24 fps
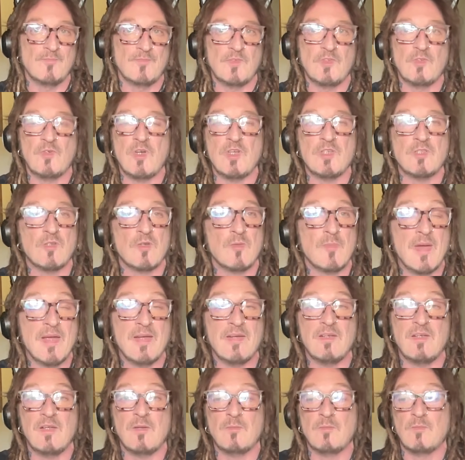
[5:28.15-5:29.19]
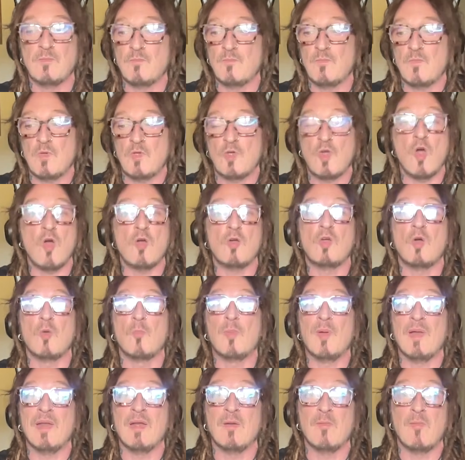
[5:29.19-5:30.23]
Christ Almighty, I can't
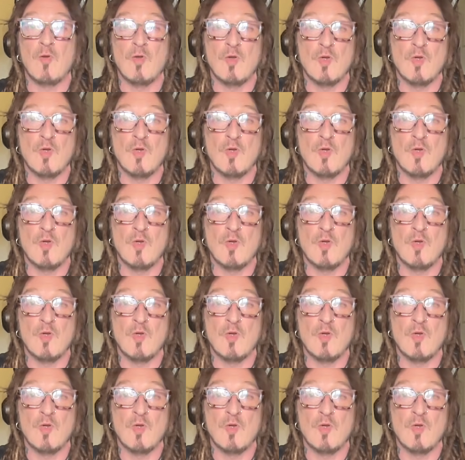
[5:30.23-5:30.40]
complain about